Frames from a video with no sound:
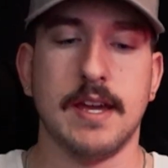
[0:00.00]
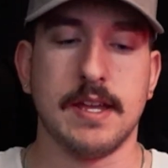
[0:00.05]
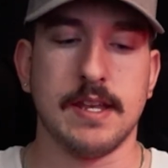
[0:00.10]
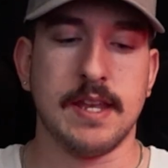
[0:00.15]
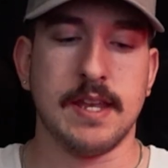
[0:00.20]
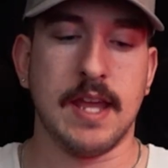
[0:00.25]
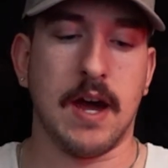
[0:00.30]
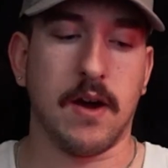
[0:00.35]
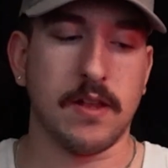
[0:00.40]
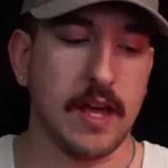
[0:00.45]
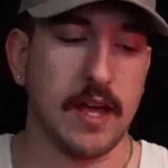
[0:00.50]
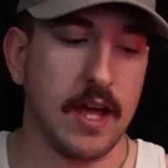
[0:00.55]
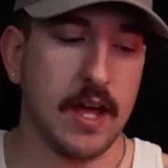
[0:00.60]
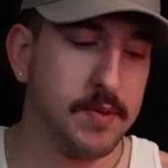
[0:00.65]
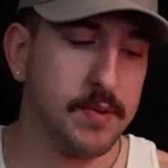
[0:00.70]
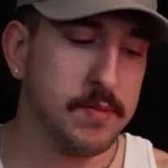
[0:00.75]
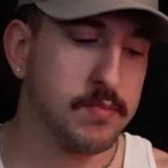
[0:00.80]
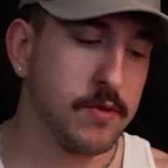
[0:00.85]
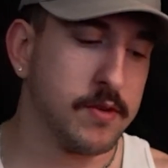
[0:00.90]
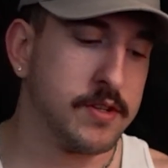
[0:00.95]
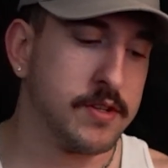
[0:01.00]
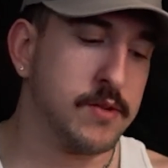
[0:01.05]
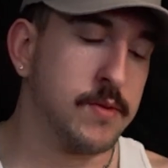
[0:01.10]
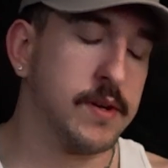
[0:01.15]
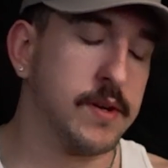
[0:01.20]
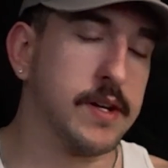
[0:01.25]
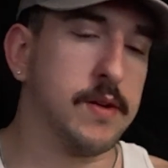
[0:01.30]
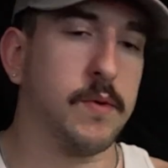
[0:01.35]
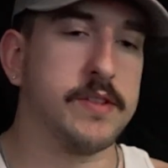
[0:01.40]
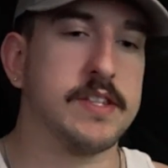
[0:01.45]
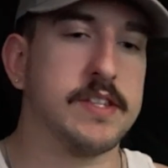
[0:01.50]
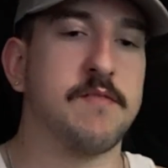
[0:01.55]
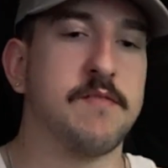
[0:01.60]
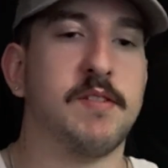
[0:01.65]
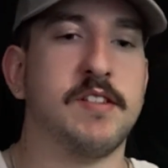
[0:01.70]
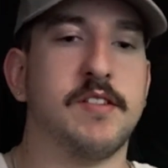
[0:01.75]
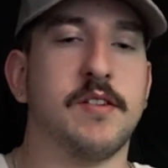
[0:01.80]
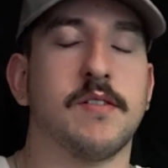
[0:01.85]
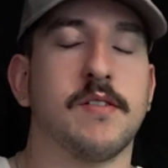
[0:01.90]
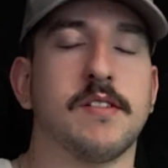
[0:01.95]
Now, a lot of people are doing what they've
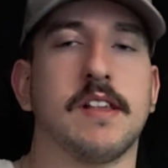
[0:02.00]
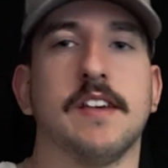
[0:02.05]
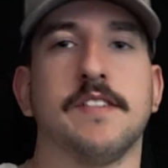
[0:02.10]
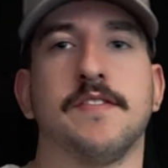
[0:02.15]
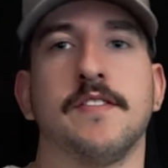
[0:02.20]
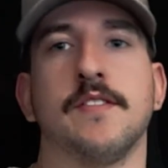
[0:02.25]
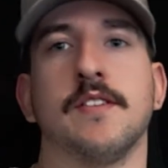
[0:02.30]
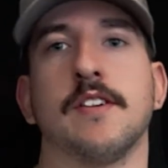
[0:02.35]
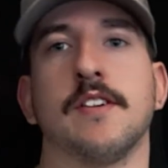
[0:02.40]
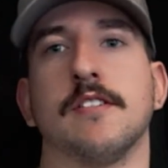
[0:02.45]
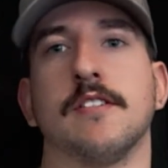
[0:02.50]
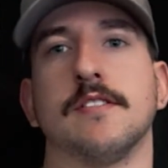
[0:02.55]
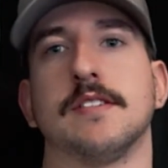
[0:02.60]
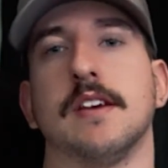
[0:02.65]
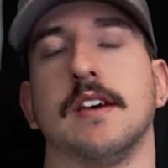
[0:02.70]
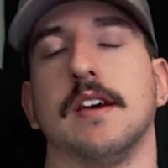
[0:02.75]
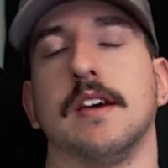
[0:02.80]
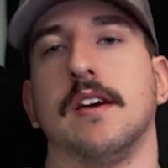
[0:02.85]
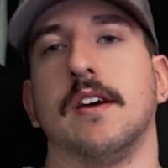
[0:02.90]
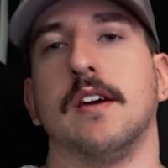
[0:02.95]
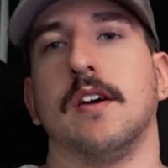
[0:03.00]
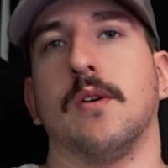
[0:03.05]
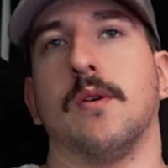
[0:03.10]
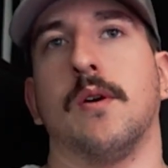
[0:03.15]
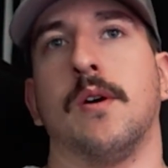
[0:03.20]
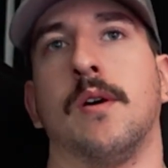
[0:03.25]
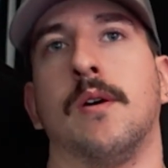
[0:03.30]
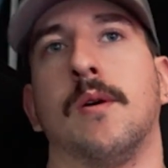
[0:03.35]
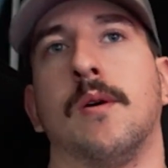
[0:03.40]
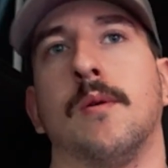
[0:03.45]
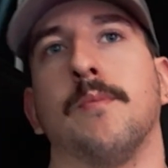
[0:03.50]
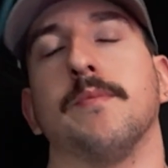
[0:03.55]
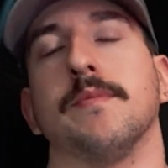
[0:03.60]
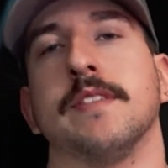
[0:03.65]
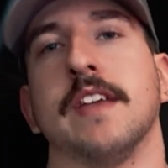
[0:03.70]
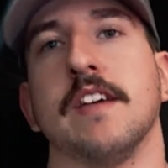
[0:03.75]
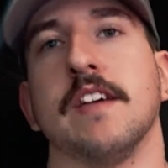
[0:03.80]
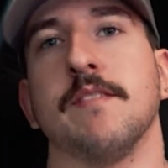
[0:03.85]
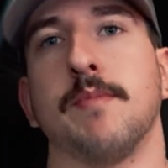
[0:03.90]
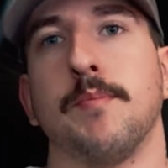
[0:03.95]
been doing the last few years.
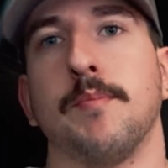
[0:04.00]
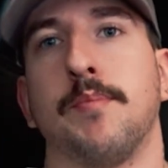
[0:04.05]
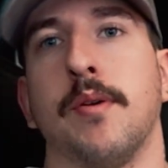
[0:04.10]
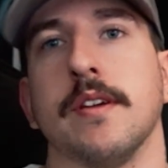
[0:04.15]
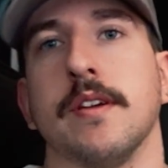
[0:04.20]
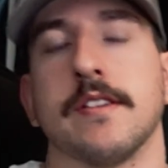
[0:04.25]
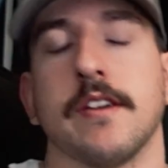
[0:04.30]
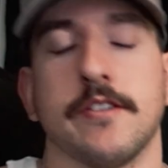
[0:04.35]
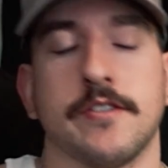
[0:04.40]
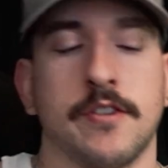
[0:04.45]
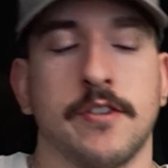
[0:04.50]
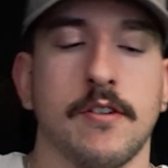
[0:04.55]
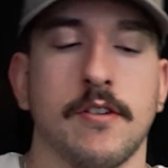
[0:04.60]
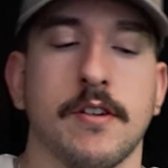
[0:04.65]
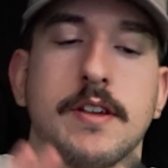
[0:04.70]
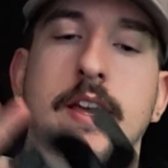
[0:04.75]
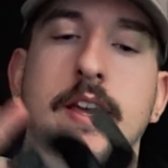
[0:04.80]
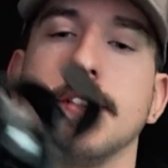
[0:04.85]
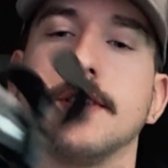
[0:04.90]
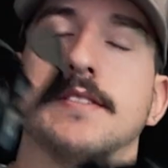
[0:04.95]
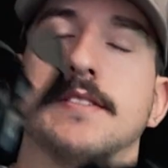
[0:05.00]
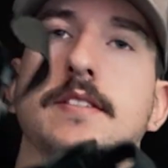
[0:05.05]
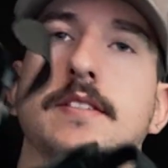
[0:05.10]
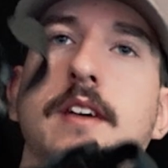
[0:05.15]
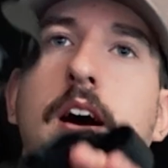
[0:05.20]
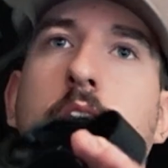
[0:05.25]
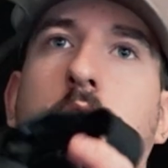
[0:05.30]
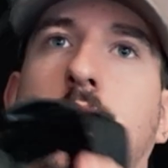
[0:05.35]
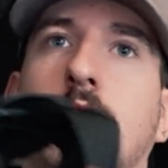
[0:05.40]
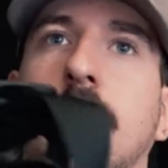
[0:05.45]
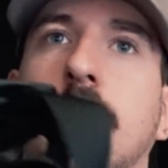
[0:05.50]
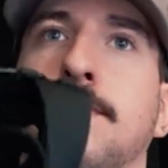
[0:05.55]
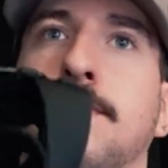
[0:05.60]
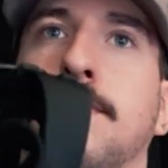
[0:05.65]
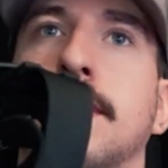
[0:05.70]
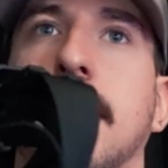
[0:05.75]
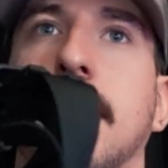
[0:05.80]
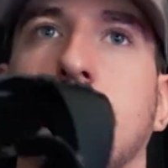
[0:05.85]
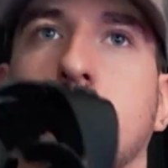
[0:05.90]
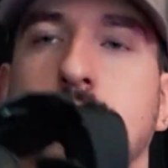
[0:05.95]
They've been putting their tourniquets, they've
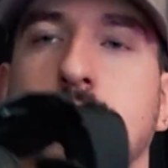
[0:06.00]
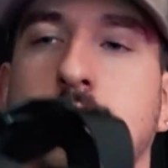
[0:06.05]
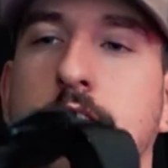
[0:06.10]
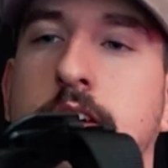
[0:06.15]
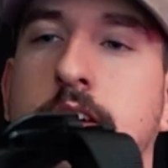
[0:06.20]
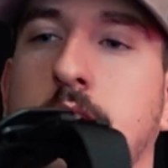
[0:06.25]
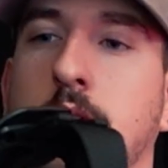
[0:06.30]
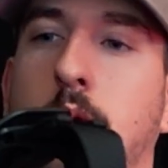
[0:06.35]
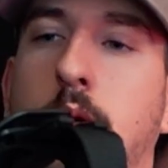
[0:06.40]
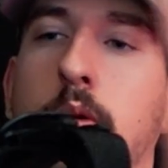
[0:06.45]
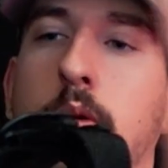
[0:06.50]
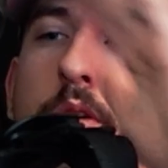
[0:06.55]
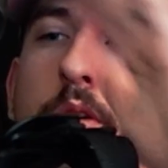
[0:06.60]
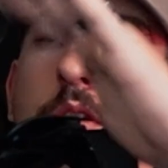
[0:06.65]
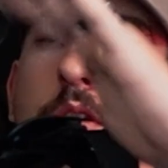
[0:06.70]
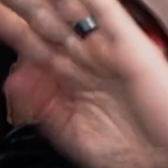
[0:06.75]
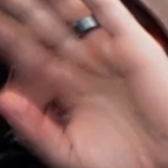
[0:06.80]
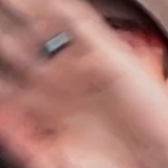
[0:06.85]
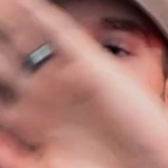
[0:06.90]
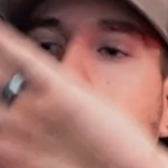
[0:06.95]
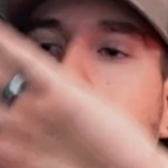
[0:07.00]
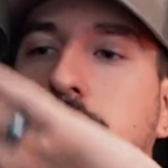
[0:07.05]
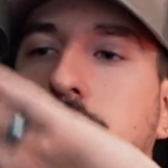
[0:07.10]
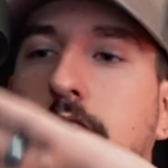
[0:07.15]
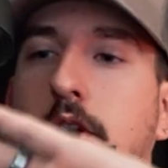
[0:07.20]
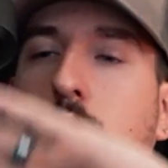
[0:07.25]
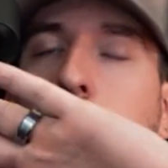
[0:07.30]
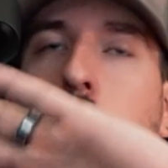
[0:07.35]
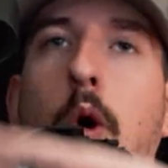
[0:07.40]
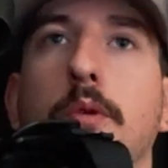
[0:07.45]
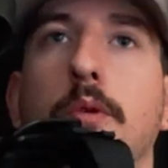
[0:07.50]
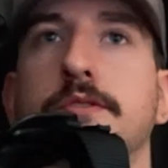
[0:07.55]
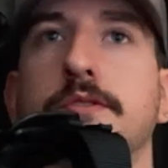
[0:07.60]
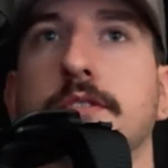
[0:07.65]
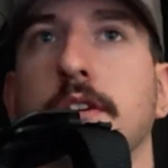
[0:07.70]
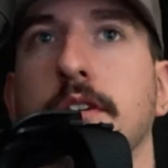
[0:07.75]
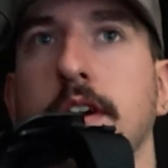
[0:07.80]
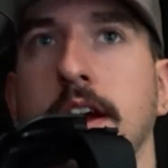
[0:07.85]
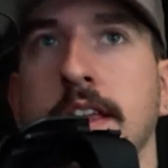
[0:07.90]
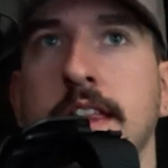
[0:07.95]
been getting a tourniquet holder on their
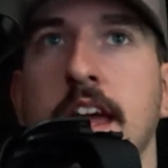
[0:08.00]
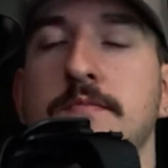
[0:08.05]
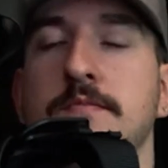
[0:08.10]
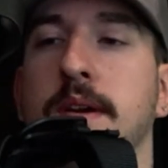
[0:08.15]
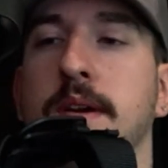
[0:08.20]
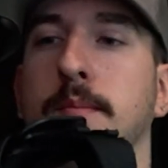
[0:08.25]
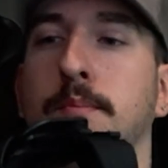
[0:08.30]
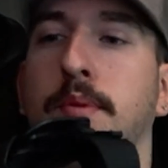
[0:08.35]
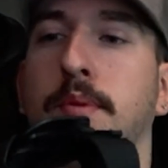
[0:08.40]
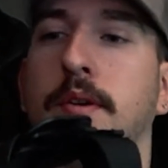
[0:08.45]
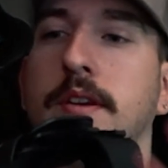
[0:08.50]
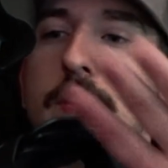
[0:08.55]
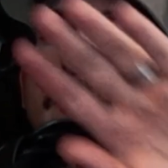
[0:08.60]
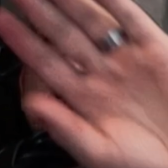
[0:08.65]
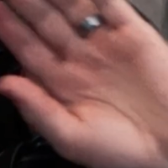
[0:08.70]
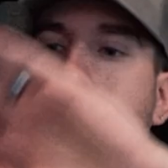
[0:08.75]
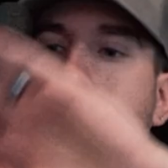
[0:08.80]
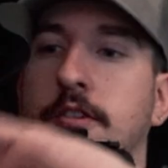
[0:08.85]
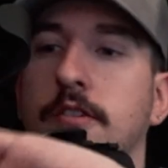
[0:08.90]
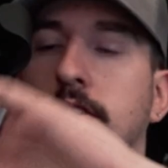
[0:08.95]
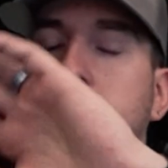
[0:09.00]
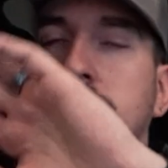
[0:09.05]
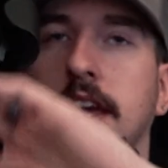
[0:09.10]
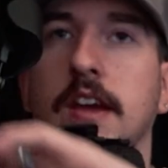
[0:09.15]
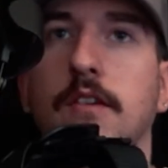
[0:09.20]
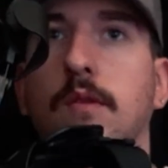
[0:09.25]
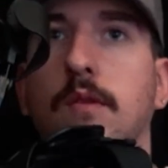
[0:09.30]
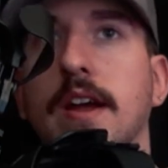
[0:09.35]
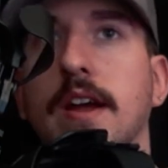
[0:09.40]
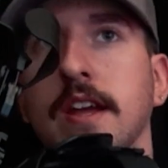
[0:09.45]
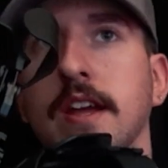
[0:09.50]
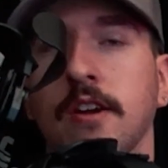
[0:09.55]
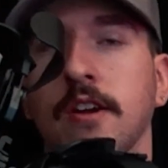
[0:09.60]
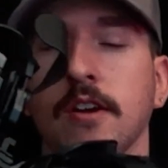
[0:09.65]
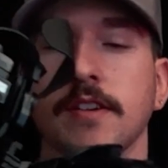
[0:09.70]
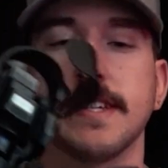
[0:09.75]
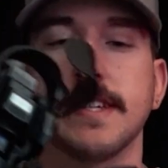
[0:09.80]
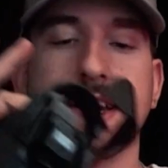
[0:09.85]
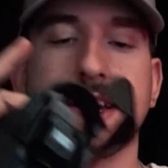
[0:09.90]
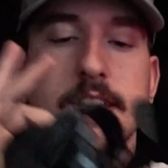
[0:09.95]
holster, and they've been putting their tourniquet right here.
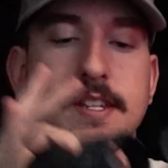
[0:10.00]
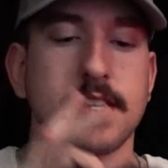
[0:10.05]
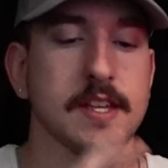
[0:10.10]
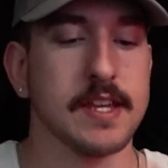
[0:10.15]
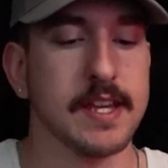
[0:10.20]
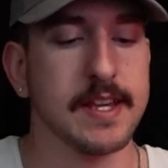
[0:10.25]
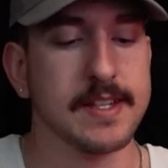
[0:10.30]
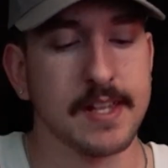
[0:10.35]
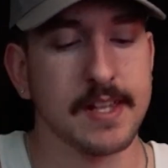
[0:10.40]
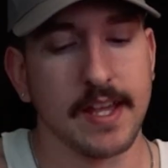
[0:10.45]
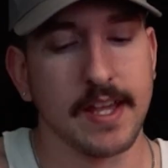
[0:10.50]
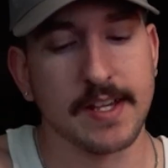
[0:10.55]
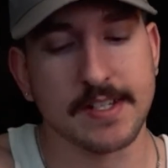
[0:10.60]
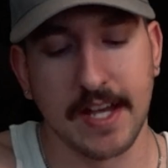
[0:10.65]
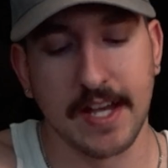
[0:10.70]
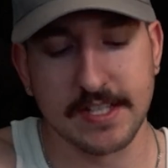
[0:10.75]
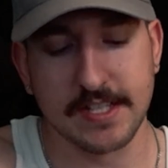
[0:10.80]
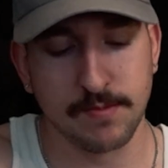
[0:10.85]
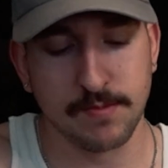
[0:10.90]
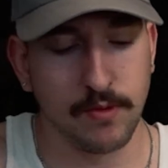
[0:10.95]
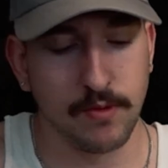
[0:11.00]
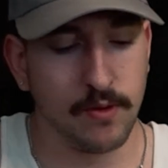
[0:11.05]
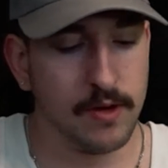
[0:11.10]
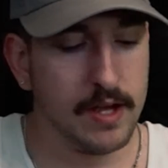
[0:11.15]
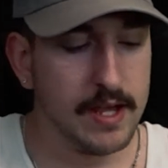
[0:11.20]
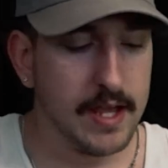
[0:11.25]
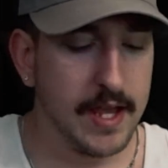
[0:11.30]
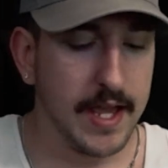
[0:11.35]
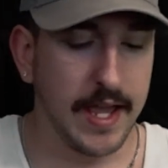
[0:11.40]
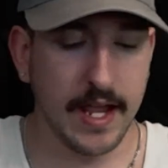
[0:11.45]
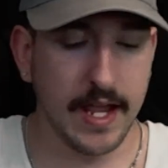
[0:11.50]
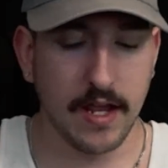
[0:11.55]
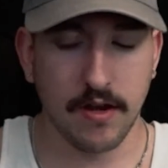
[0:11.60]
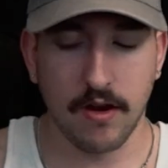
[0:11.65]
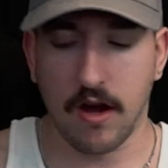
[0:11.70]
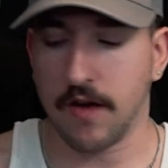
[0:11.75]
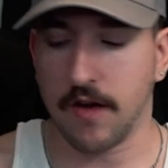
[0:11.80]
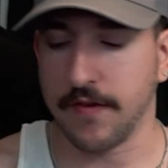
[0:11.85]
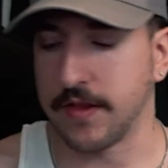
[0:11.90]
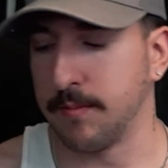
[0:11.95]
It's actually easily accessible and
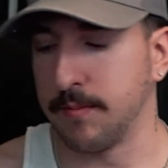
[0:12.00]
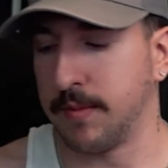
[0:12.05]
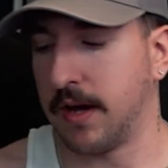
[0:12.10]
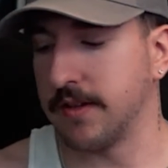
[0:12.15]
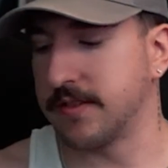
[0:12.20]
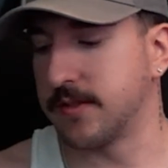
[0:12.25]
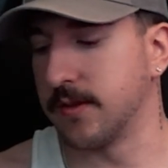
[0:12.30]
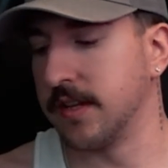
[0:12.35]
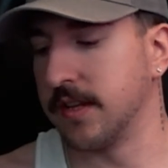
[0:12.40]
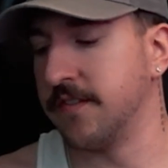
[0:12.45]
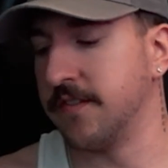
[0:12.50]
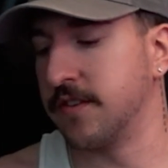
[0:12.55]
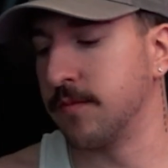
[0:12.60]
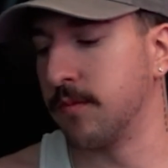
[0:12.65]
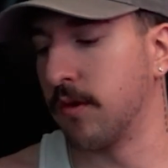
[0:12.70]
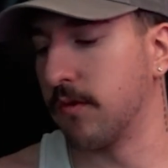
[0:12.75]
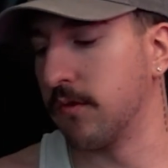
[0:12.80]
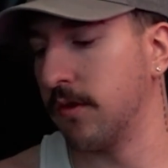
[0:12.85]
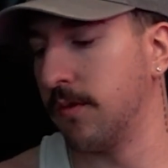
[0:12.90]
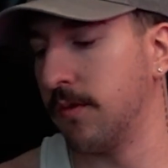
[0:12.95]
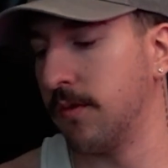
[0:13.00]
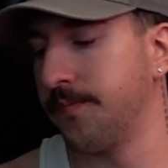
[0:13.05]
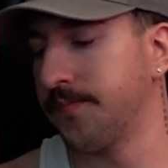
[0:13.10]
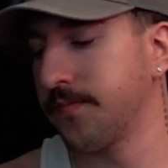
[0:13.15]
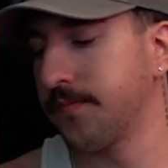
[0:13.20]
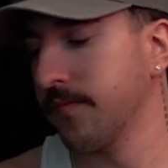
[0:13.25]
off the belt, so it leaves you more room.